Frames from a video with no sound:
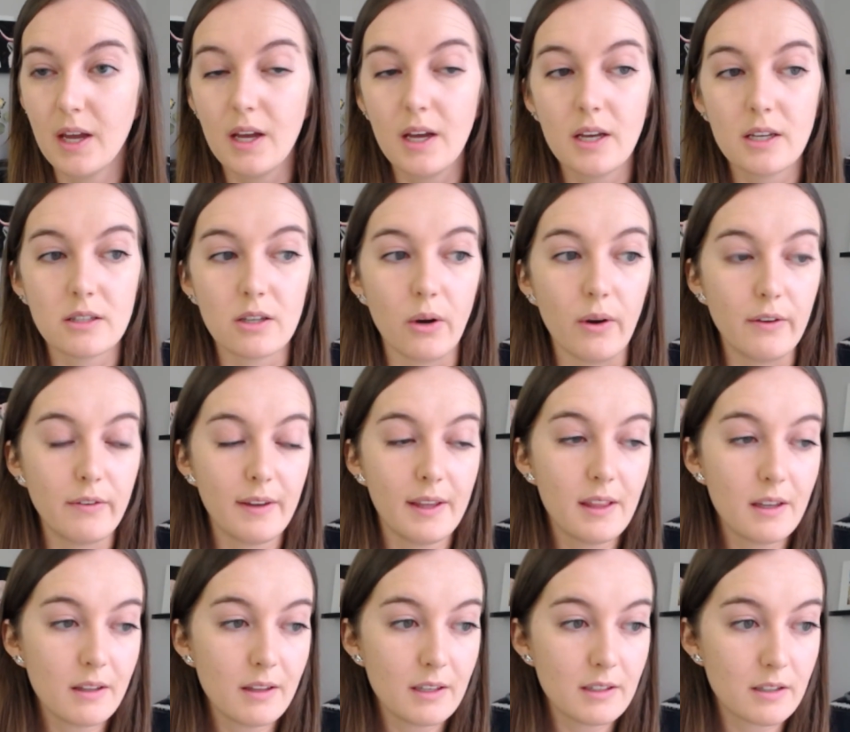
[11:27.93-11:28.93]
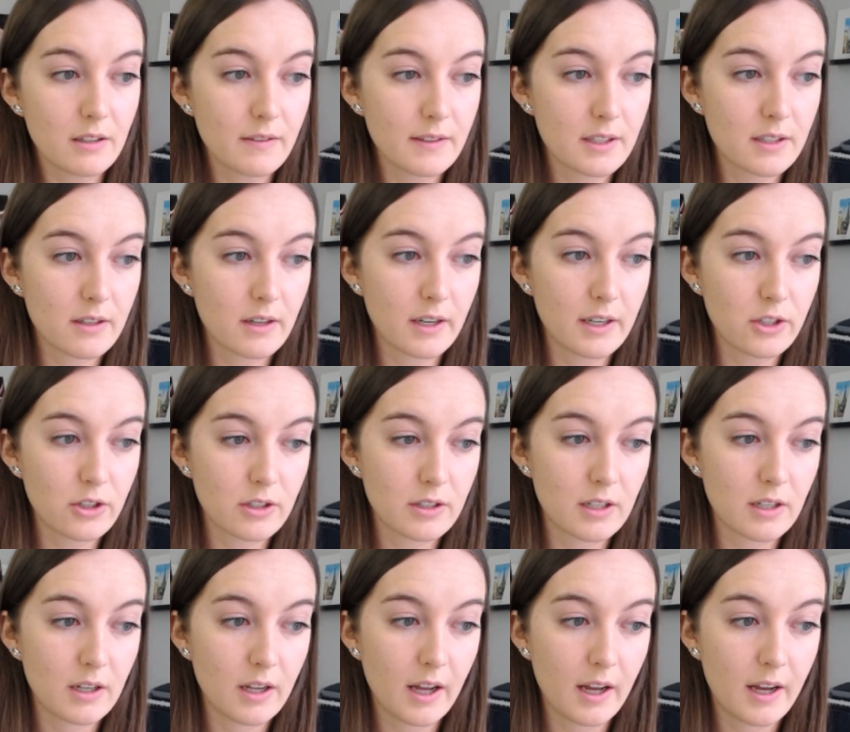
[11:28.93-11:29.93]
So if either of these services are
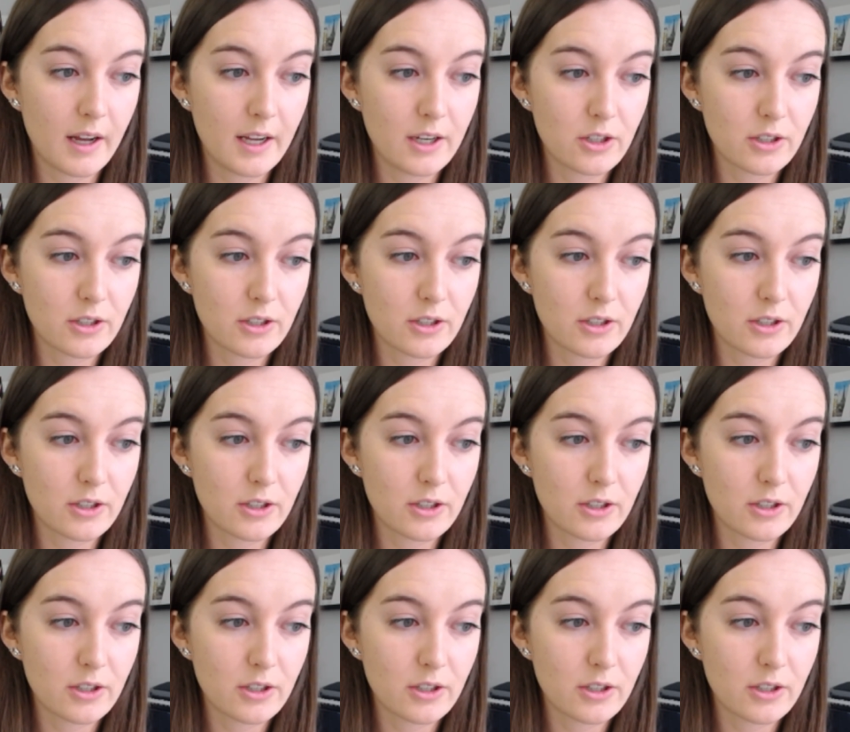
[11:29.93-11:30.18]
interested, uh,